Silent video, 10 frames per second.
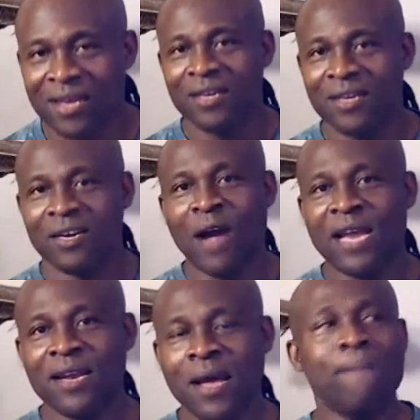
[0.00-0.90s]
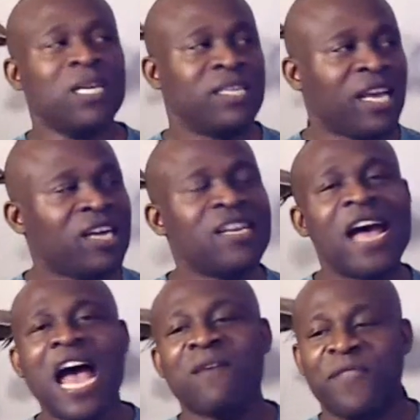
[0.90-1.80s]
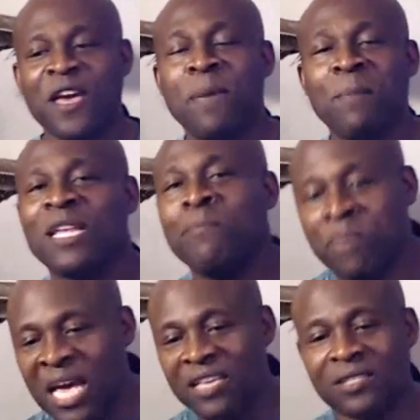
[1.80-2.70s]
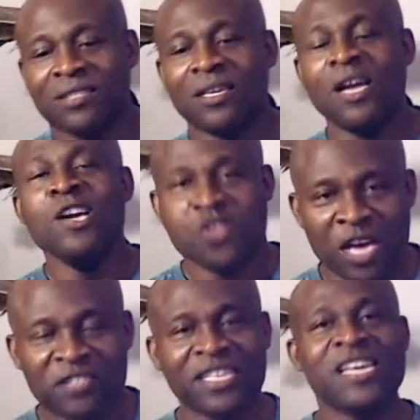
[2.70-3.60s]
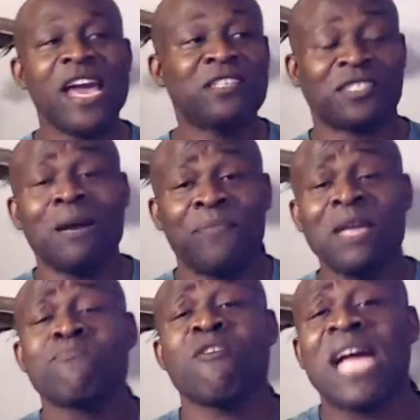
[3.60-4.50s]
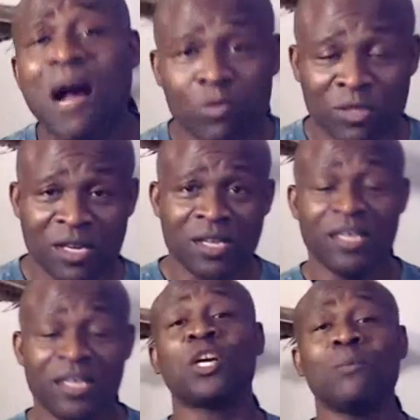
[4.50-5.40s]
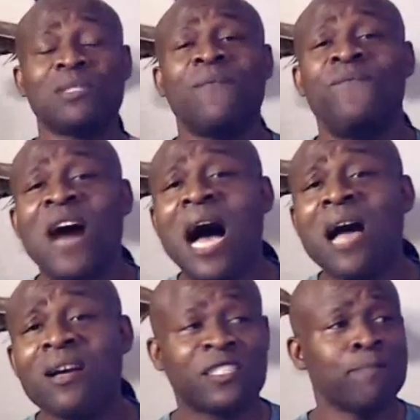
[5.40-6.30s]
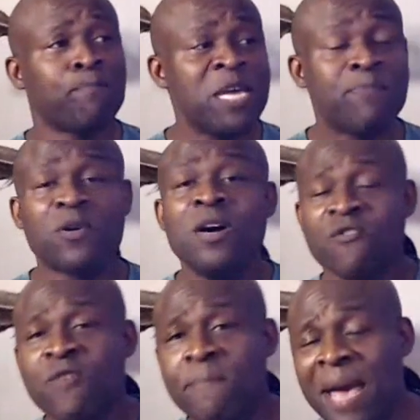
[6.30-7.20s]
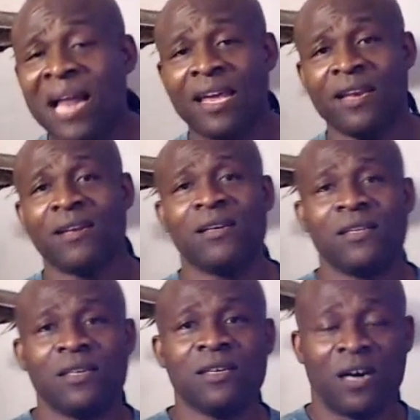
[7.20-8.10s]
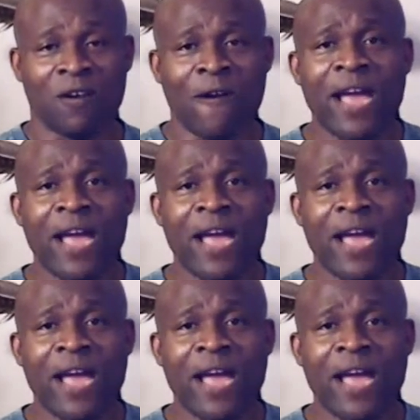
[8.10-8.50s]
All right? But they're going to have their people in place just in case something break out in terms of violence and people rebelling. All right?